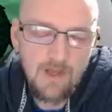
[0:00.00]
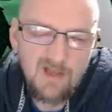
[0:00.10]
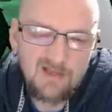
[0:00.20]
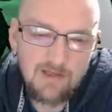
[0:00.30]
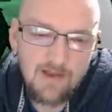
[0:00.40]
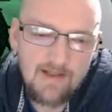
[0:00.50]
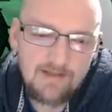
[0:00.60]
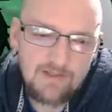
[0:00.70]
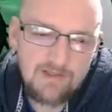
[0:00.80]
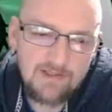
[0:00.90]
So
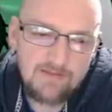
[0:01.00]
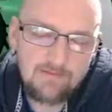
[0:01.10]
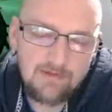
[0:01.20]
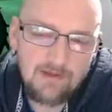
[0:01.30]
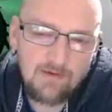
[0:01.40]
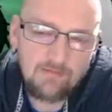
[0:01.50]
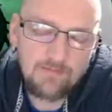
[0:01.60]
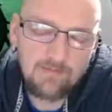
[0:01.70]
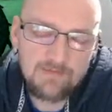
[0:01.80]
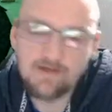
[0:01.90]
actually, you know,
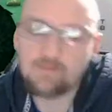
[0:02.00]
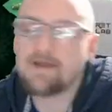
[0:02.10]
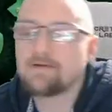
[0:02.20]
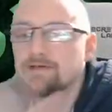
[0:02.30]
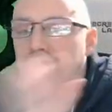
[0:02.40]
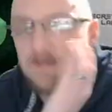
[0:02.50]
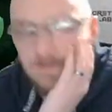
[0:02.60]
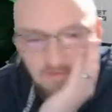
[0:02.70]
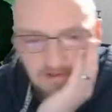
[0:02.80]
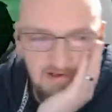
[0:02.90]
I'm now sitting here
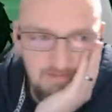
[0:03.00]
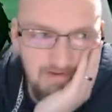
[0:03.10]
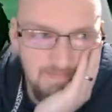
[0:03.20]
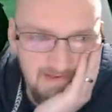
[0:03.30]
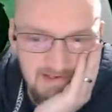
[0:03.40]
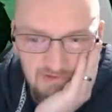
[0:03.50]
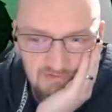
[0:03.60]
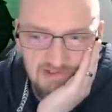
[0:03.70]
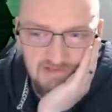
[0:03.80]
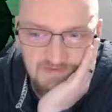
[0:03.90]
thinking about the
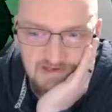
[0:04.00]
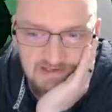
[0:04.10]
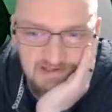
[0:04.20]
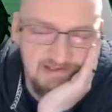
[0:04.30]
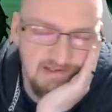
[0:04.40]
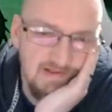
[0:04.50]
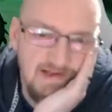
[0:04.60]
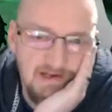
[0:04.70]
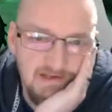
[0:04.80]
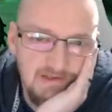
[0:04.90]
decreased defense and things like
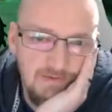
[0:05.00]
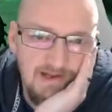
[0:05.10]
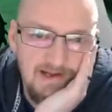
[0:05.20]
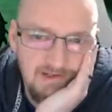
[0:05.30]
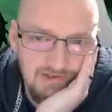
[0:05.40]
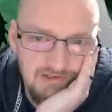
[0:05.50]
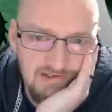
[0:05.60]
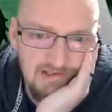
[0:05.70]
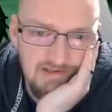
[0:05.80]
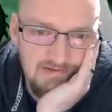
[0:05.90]
that, and I don't
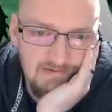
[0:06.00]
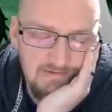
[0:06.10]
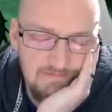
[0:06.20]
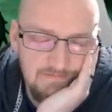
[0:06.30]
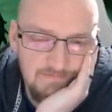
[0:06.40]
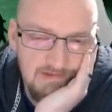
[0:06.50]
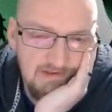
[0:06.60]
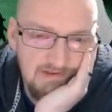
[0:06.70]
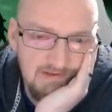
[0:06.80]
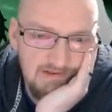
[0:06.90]
actually...
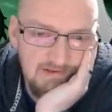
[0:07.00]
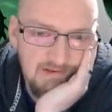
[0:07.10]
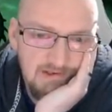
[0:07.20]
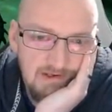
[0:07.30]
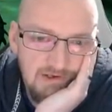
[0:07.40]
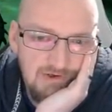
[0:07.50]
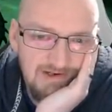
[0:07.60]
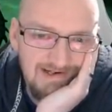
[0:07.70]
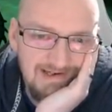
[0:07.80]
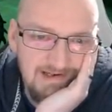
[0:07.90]
You're not
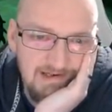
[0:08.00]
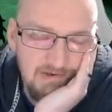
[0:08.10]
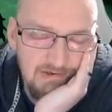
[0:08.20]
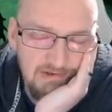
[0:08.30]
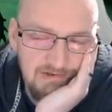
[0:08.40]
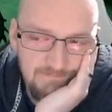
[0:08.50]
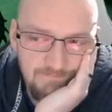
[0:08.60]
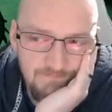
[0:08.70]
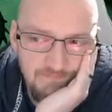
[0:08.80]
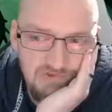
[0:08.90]
going to need it, are you?
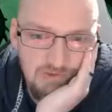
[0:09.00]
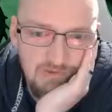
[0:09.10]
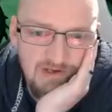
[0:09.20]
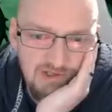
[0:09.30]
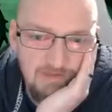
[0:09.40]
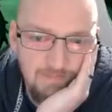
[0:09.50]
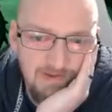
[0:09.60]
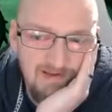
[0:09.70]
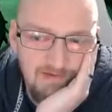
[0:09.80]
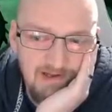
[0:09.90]
So actually
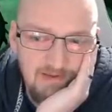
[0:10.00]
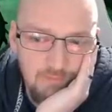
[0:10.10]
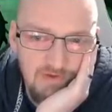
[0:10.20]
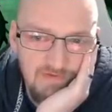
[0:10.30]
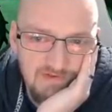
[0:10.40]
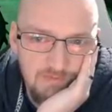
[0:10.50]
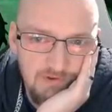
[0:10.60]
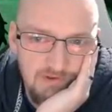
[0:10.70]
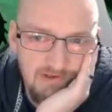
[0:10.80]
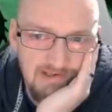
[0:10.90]
pairing him with
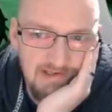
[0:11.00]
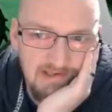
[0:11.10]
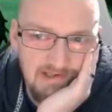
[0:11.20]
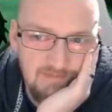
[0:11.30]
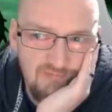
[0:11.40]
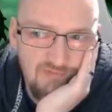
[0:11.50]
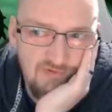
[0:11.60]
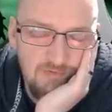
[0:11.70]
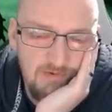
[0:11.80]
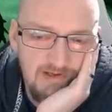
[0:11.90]
someone like a Lydia
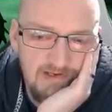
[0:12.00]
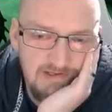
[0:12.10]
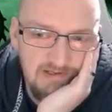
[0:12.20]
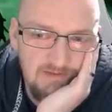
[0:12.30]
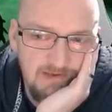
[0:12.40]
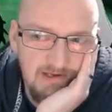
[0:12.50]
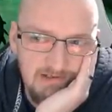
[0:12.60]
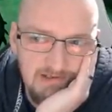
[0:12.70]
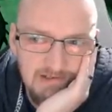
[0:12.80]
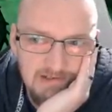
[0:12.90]
probably isn't the
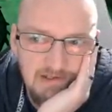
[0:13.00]
best.